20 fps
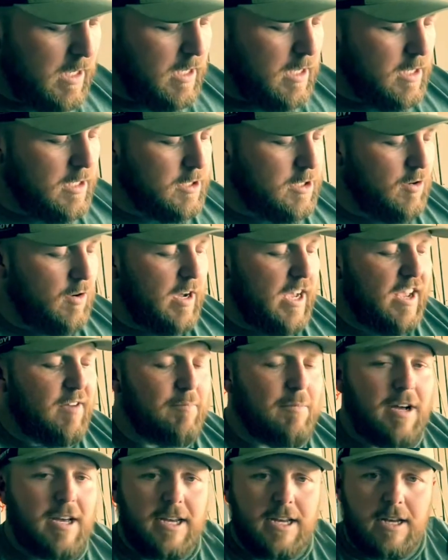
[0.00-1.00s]
So I have
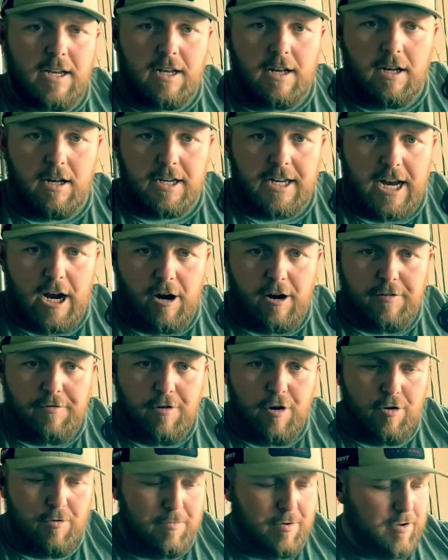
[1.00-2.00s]
my carry
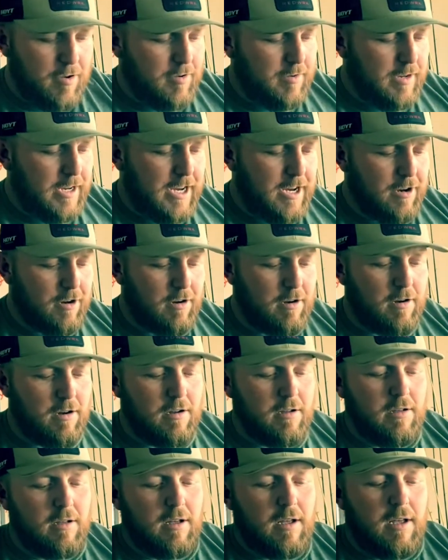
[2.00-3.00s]
rope here.
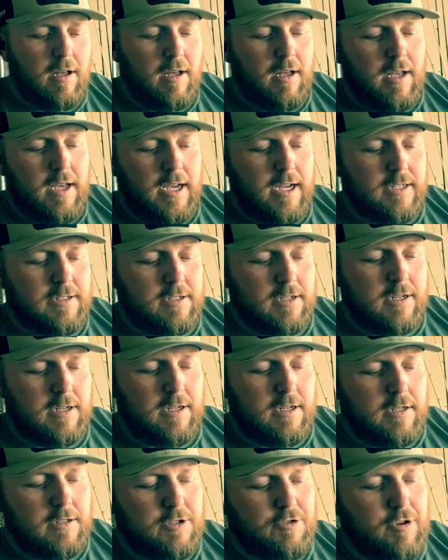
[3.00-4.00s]
It's
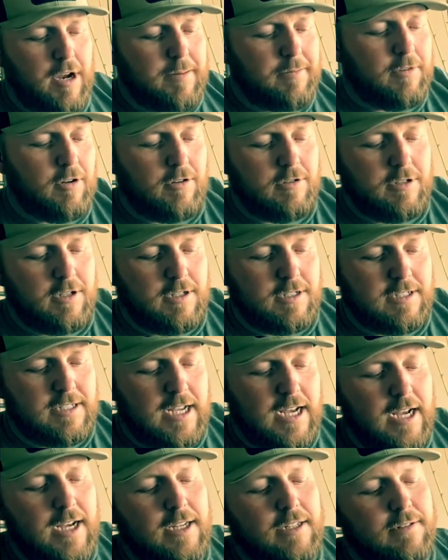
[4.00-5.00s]
strapped onto the
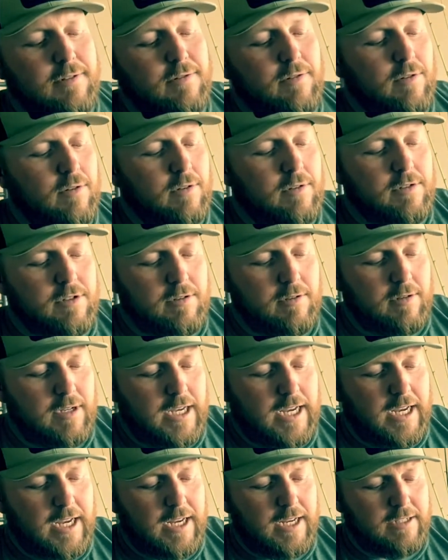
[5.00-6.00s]
side,
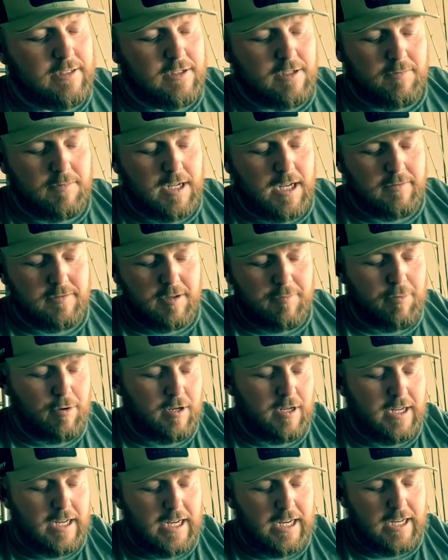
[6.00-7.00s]
and sometimes I put
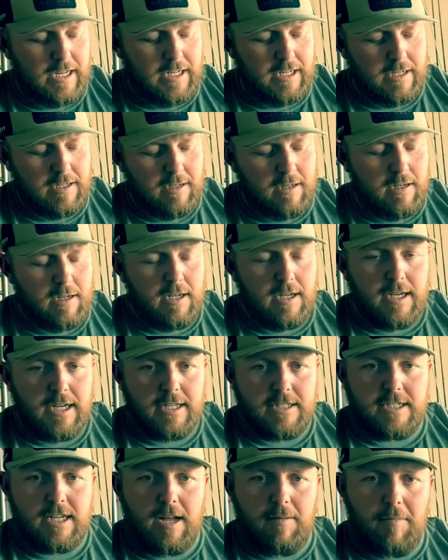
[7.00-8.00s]
it
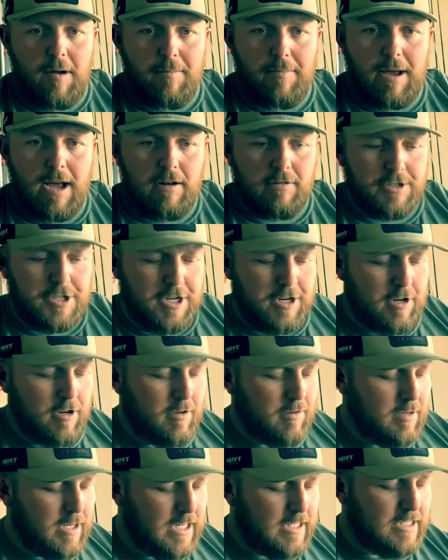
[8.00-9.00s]
inside my pouch here.
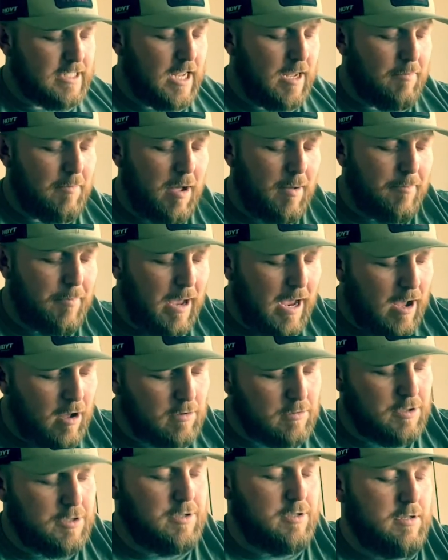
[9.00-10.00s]
Inside my
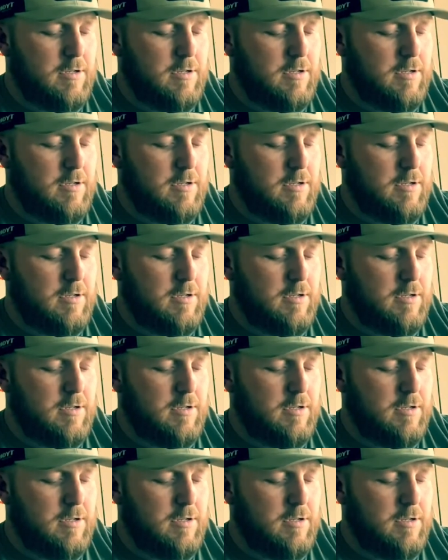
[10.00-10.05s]
pouch,